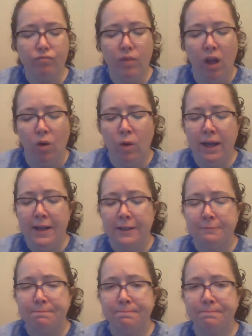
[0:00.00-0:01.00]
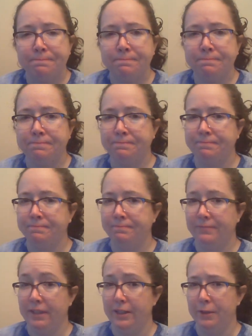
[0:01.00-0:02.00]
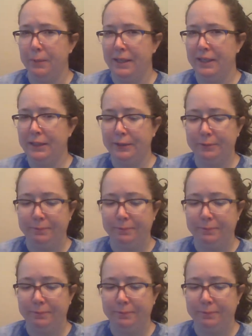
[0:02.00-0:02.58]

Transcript: Okay, here we go.